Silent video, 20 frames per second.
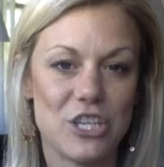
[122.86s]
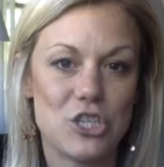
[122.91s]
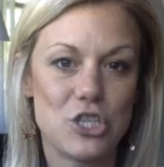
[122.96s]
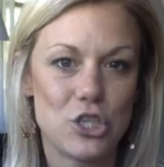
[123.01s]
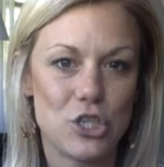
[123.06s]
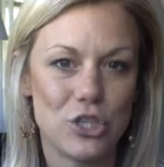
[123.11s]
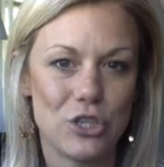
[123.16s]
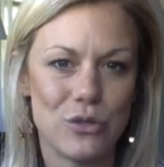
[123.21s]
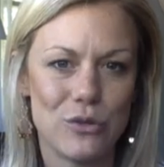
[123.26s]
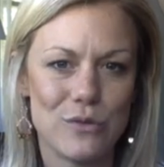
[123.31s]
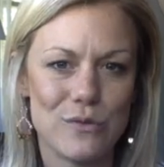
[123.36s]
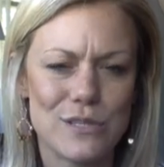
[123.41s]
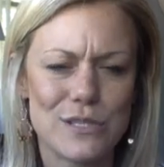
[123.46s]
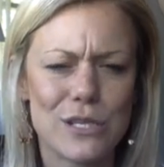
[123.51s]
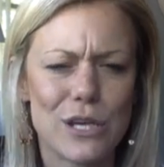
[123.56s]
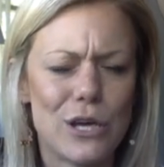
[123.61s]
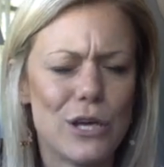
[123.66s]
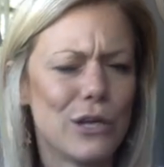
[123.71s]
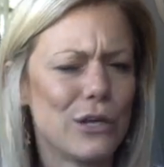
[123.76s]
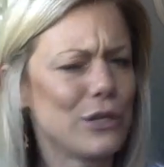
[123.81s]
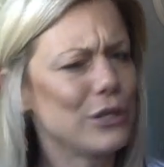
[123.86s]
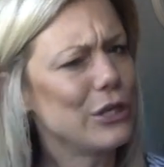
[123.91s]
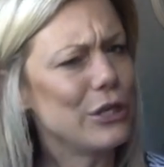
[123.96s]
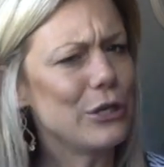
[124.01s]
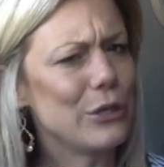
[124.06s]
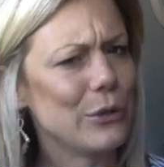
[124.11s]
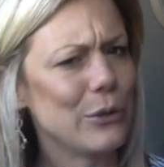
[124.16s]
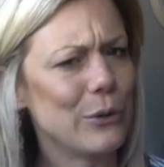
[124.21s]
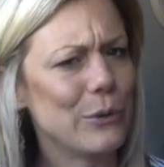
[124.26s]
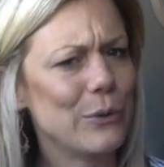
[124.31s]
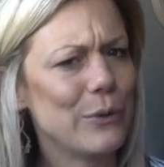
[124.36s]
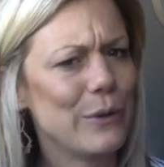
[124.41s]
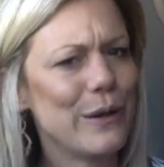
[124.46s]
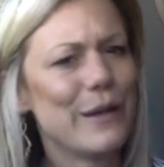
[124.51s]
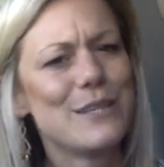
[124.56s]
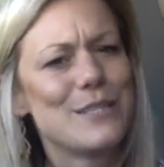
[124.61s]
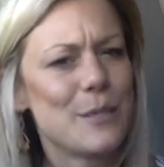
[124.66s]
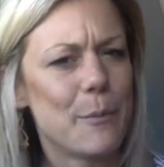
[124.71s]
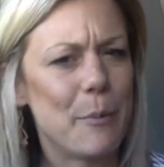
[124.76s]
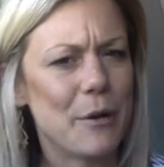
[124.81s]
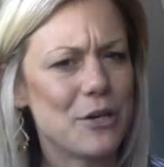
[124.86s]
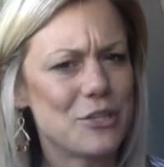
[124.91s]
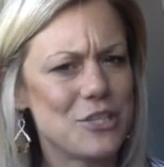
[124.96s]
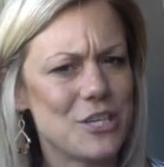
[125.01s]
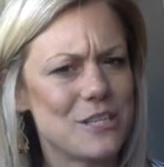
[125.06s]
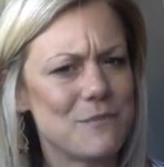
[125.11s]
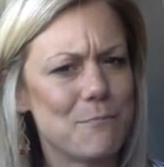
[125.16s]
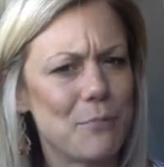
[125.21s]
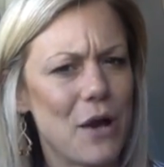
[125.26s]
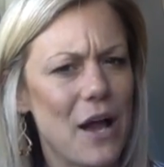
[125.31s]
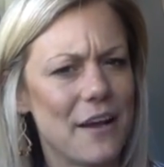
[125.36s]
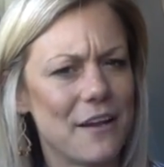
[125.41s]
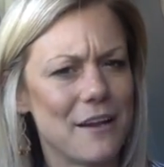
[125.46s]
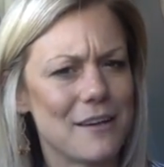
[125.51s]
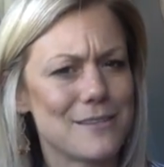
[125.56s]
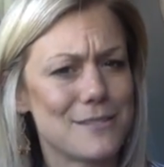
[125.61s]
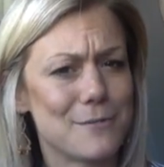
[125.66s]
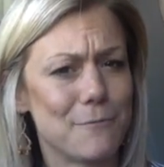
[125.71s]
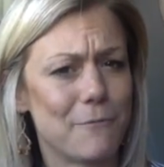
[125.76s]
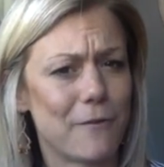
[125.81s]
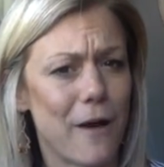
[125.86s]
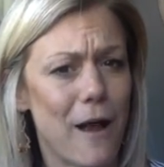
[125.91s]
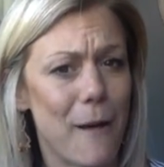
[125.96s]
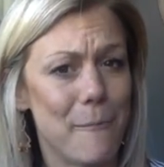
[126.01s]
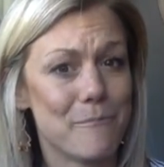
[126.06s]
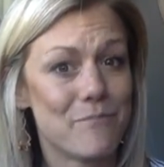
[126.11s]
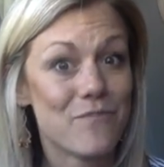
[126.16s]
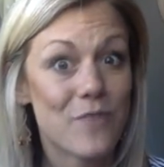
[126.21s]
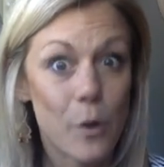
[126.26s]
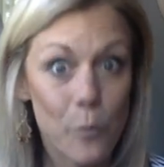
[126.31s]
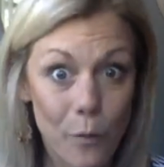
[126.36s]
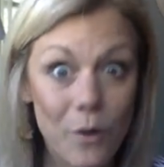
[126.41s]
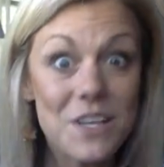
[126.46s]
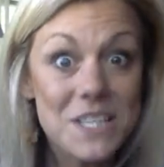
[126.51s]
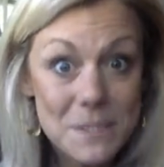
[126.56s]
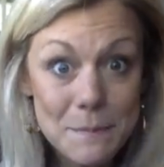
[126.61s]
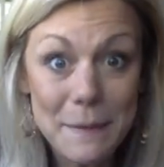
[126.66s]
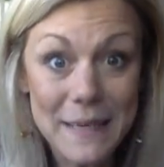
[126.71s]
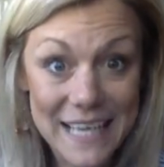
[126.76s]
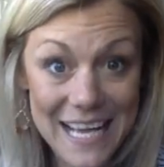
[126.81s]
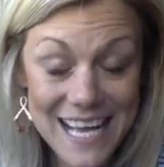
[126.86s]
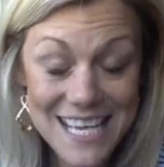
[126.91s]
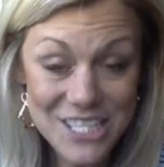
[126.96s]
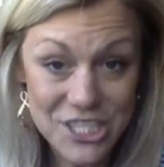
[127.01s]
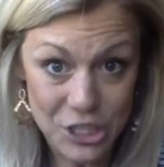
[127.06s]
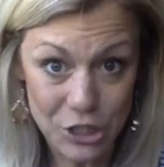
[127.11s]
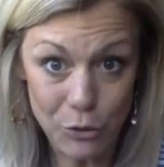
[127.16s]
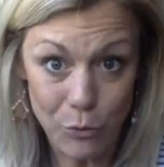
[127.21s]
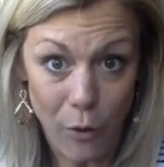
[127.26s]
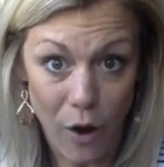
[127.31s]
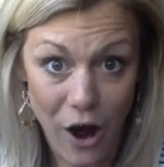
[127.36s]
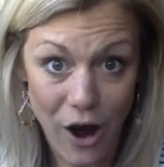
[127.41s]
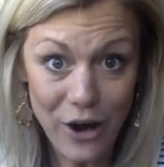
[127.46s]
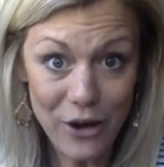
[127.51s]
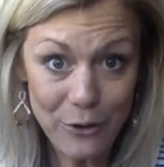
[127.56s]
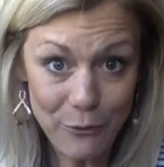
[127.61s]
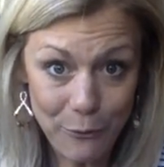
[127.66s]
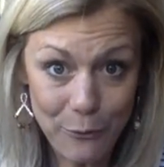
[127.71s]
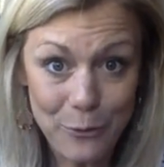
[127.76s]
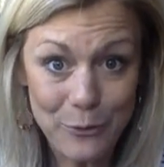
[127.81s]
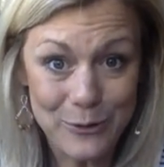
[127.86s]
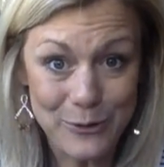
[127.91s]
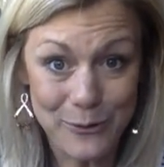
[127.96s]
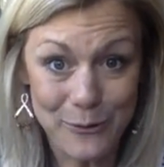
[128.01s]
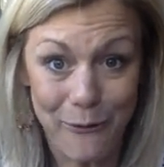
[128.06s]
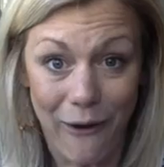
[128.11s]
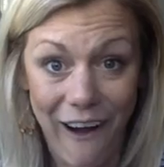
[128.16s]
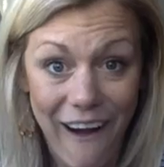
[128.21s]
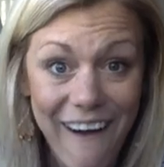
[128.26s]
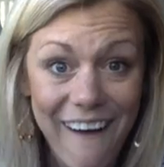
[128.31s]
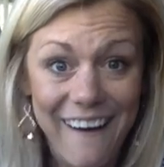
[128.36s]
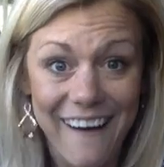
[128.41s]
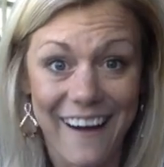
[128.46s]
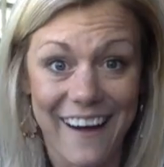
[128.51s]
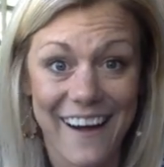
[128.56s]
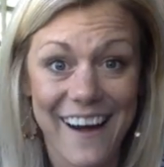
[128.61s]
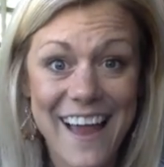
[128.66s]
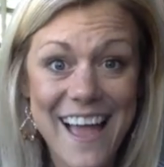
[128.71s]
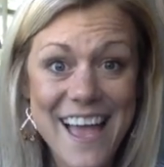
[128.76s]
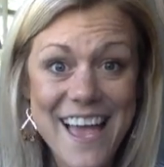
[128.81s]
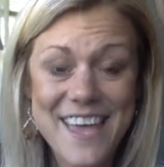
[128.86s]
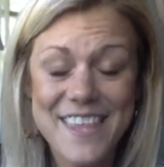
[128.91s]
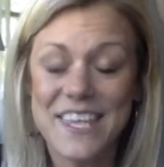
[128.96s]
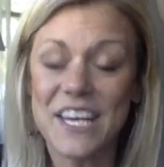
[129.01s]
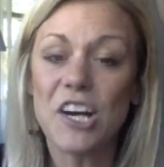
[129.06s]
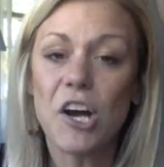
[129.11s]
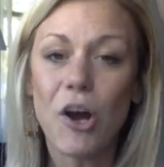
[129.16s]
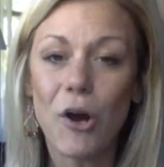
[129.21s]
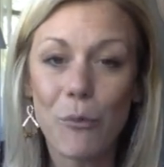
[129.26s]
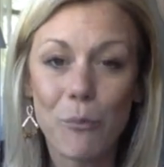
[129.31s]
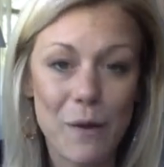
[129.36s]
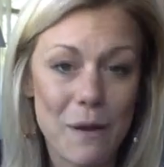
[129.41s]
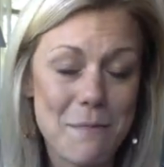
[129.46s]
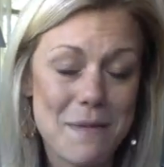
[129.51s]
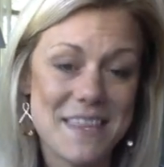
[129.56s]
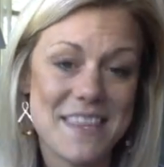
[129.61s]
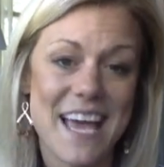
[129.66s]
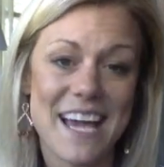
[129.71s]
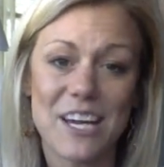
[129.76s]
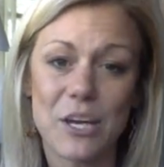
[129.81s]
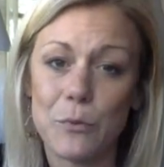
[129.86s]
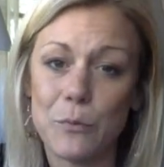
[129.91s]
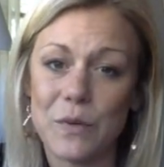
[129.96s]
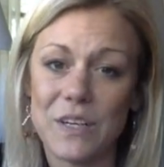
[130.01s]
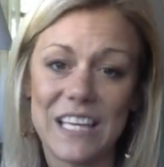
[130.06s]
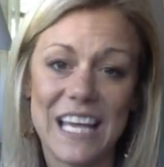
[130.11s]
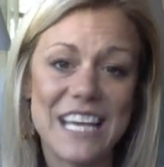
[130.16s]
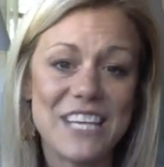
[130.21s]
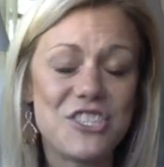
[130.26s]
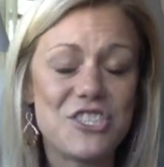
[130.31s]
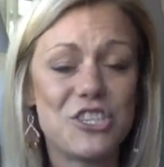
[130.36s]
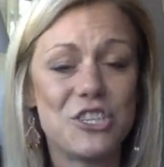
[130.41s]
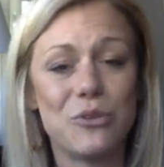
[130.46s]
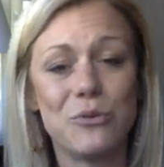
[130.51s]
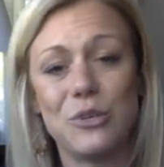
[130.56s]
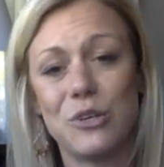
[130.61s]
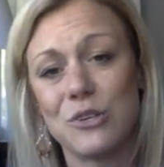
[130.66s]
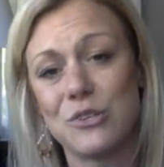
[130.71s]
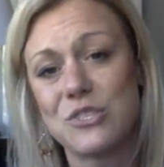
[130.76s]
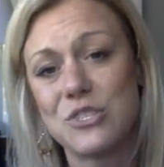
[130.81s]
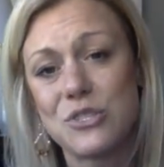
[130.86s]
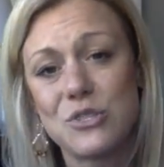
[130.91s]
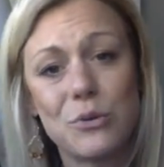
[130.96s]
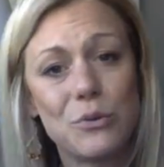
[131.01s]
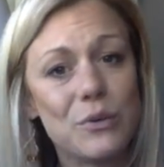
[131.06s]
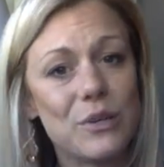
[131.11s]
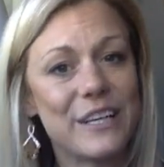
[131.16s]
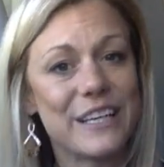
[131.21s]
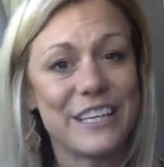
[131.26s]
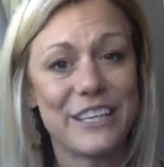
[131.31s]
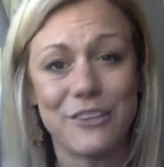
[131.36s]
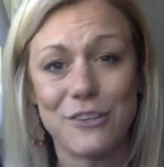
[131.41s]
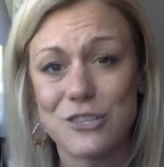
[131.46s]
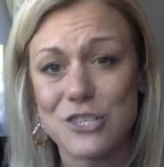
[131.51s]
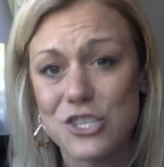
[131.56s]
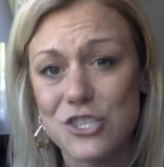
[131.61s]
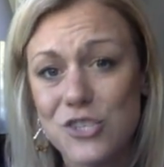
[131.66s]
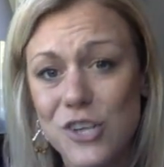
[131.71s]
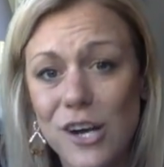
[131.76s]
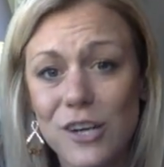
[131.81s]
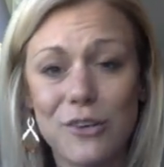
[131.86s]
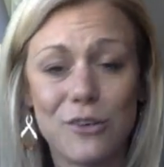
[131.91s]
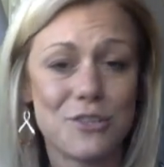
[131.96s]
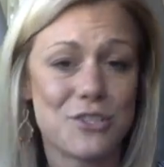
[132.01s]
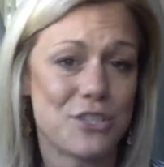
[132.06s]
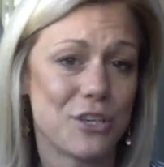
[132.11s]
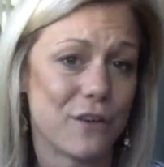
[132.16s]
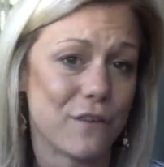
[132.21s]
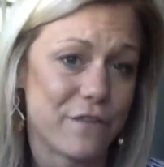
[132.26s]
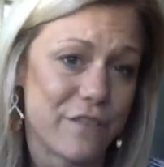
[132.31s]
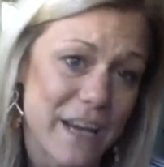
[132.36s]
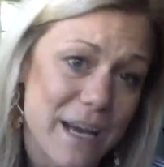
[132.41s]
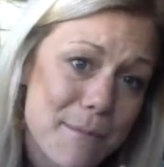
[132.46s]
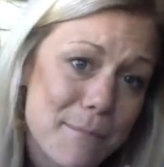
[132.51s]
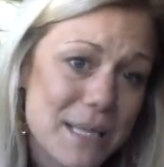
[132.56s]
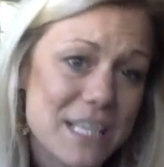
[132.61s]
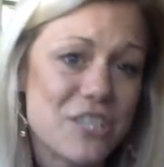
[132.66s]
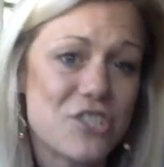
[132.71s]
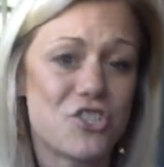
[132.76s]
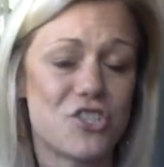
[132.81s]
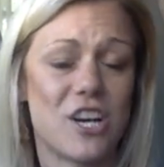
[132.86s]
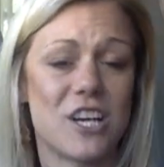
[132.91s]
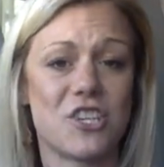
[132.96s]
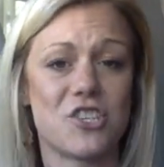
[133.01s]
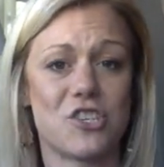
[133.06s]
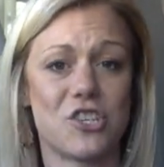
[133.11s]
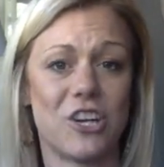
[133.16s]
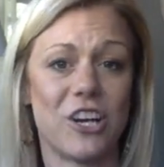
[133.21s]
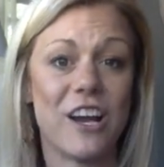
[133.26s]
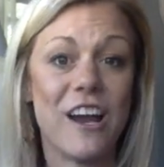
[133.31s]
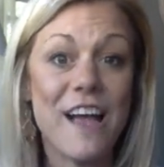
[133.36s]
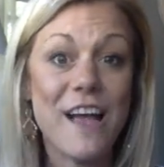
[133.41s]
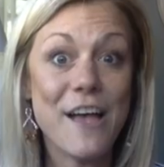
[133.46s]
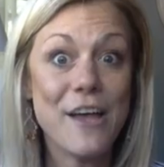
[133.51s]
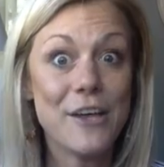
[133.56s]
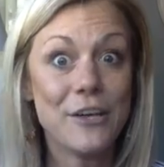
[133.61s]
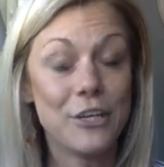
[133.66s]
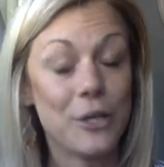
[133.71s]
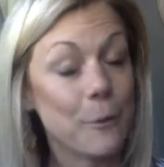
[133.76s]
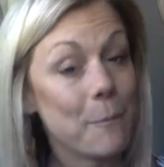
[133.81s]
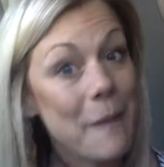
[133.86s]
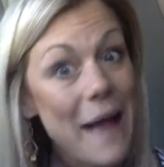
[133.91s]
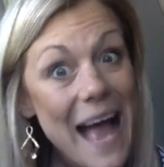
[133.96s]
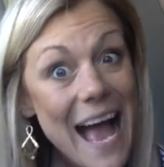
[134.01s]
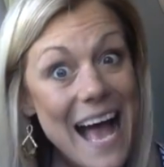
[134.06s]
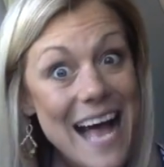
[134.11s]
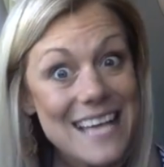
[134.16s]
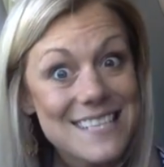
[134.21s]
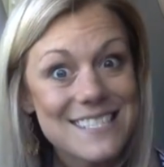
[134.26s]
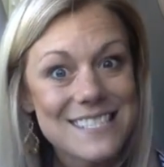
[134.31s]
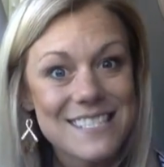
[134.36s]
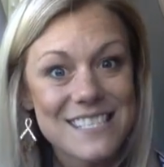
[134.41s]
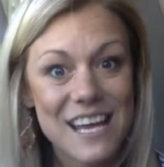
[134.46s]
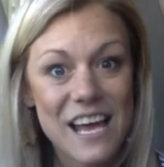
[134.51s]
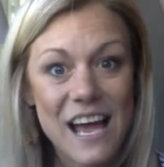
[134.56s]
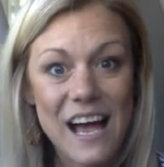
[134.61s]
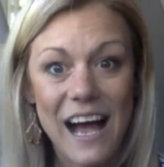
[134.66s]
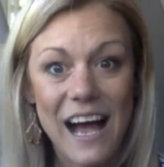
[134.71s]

to choose you to purchase products from? Well, it's because you are who you are. There are women that can relate to your story, your struggles, your family structure, your past,